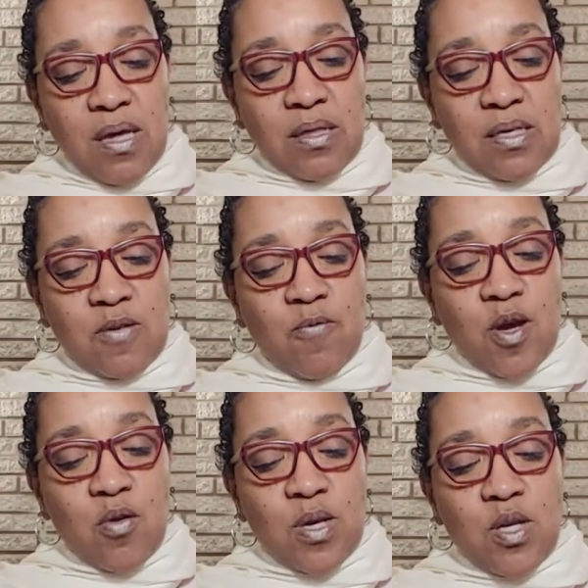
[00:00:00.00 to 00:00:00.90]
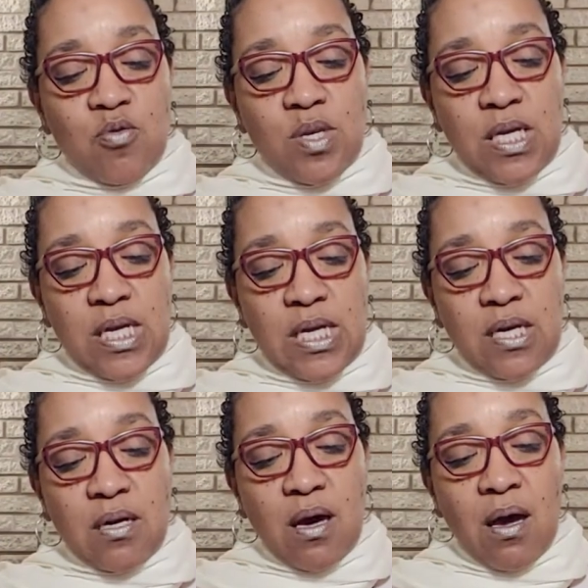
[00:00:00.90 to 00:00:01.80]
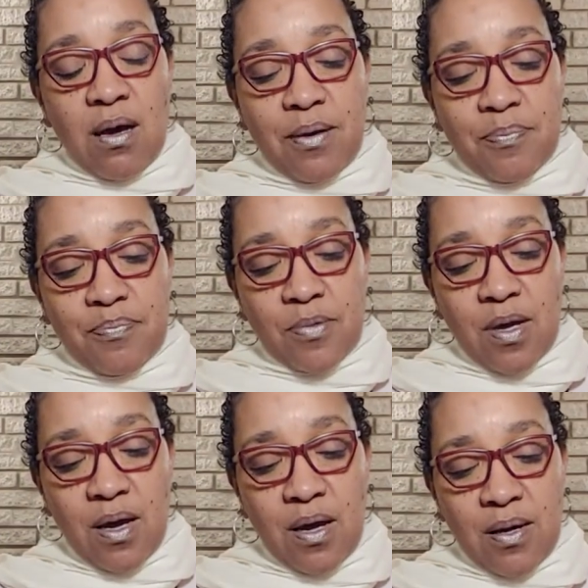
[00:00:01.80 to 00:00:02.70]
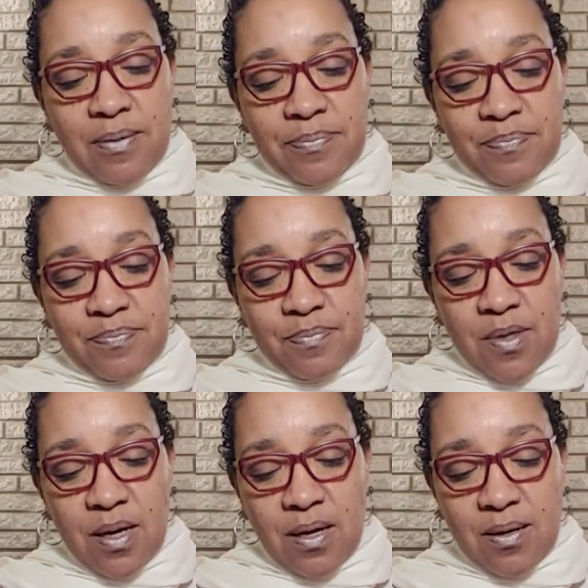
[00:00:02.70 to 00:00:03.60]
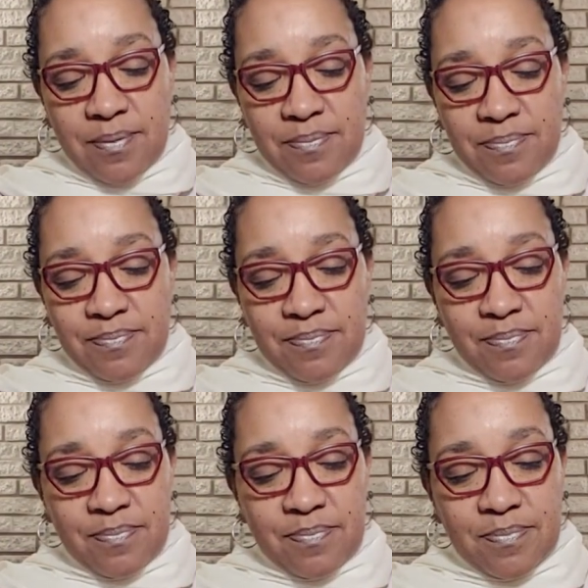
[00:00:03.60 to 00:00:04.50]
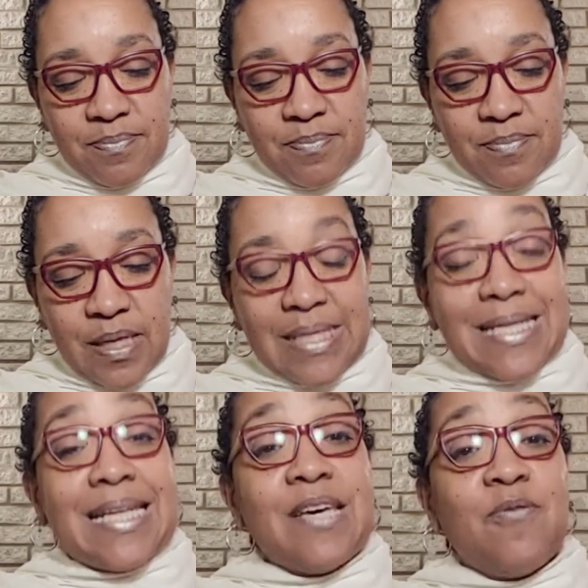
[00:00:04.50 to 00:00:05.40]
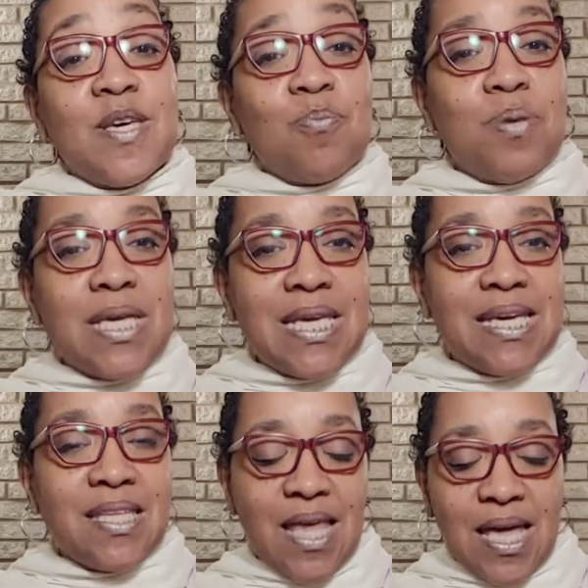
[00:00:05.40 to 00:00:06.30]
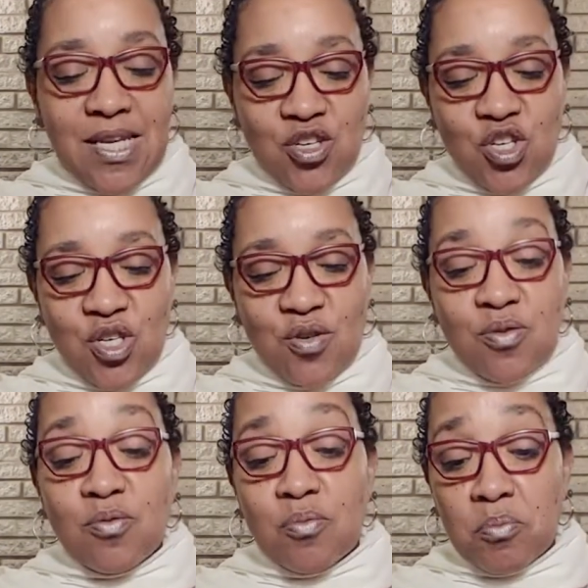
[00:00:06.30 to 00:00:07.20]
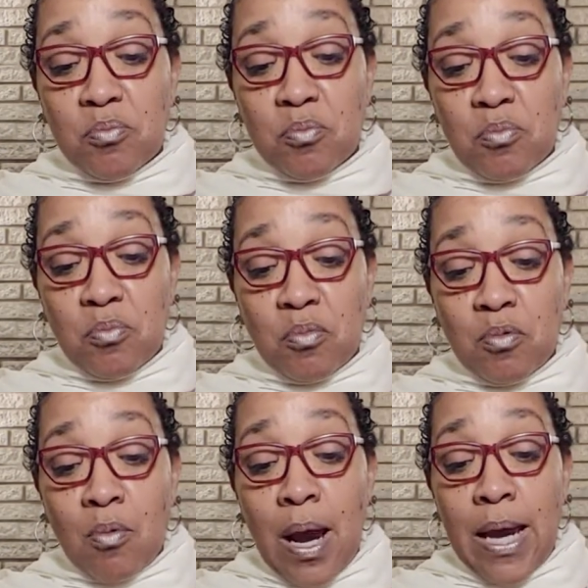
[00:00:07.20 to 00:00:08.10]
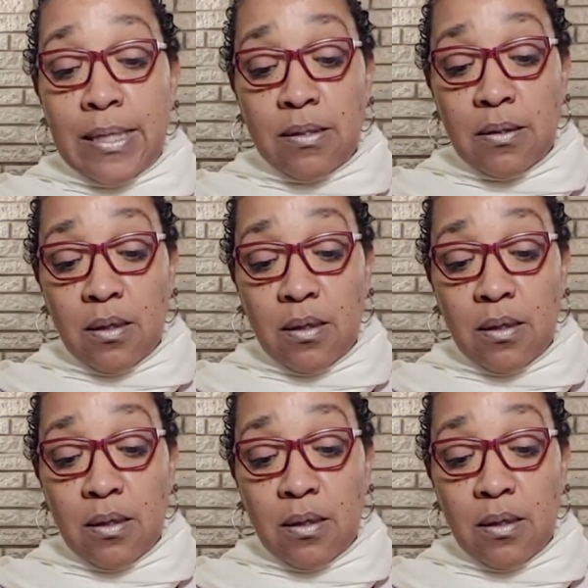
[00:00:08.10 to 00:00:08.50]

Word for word: this very unique um, um, um, living being that is you, right?